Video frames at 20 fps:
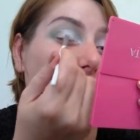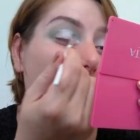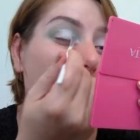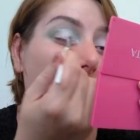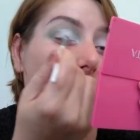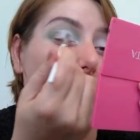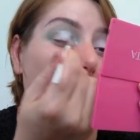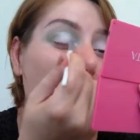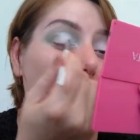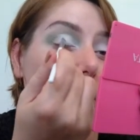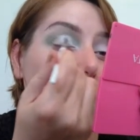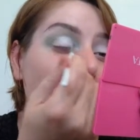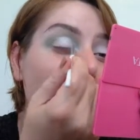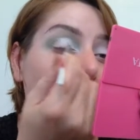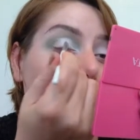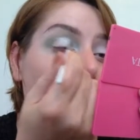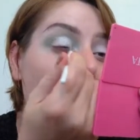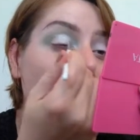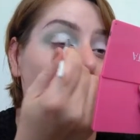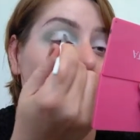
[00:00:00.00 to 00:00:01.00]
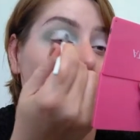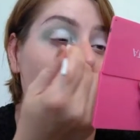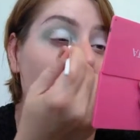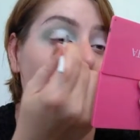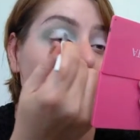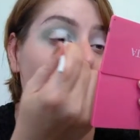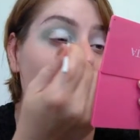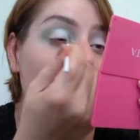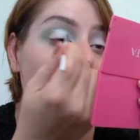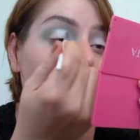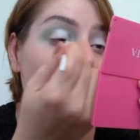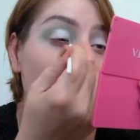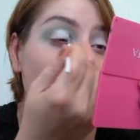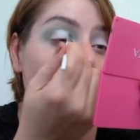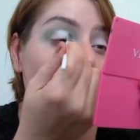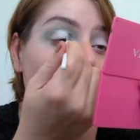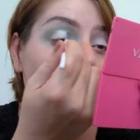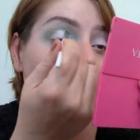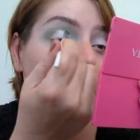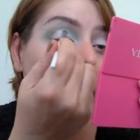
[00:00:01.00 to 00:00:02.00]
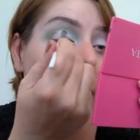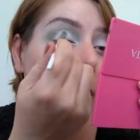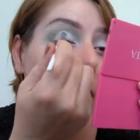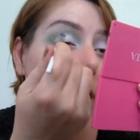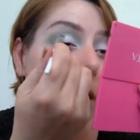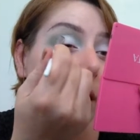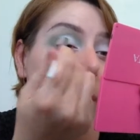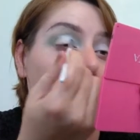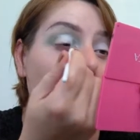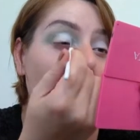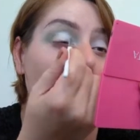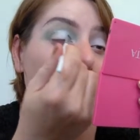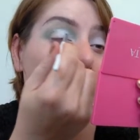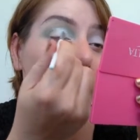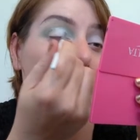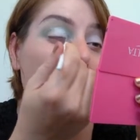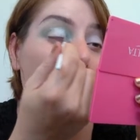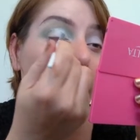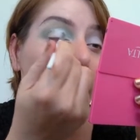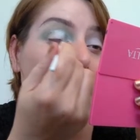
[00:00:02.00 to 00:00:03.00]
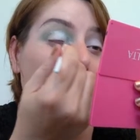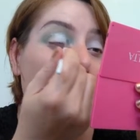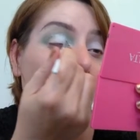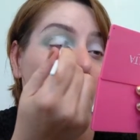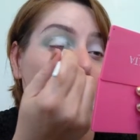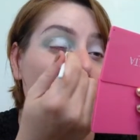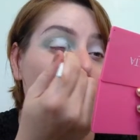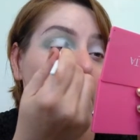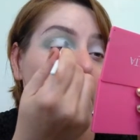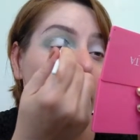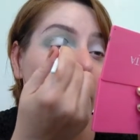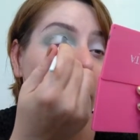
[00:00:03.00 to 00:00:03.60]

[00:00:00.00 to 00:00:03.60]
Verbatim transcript: you know, a good amount.